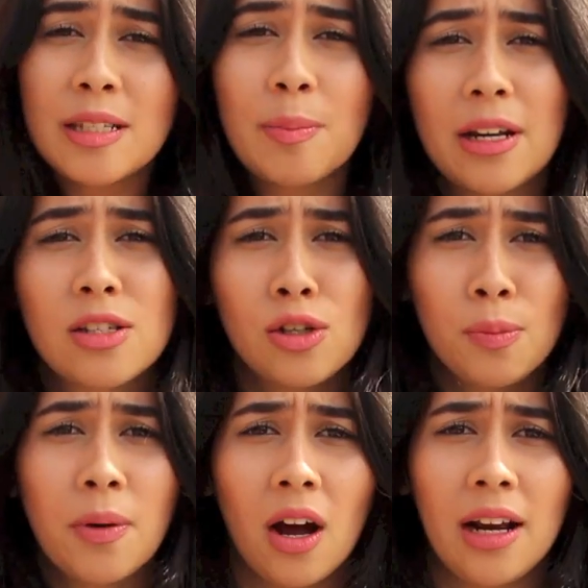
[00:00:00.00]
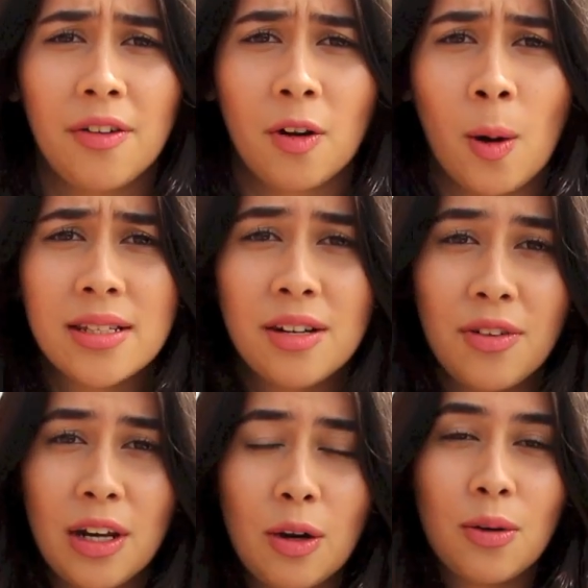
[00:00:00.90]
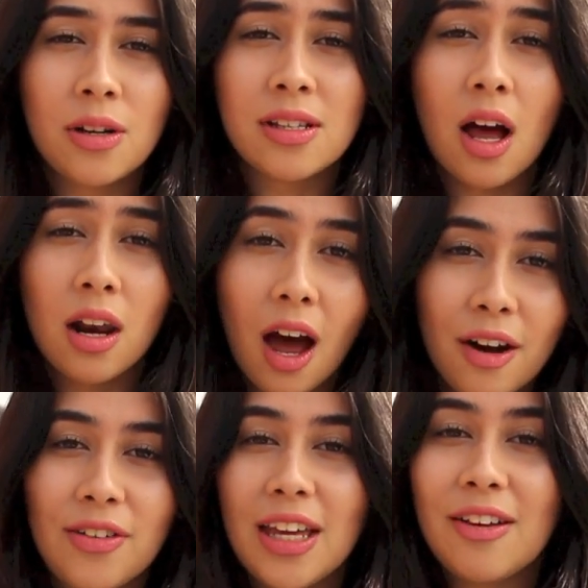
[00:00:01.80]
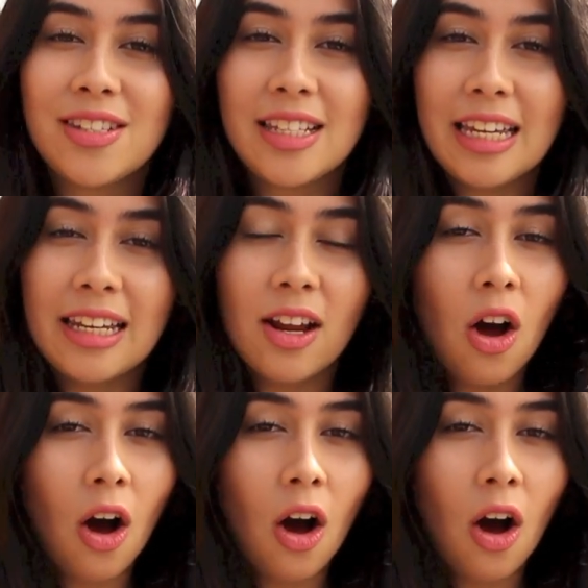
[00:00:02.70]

This has been a super highly requested video because a lot of you have seen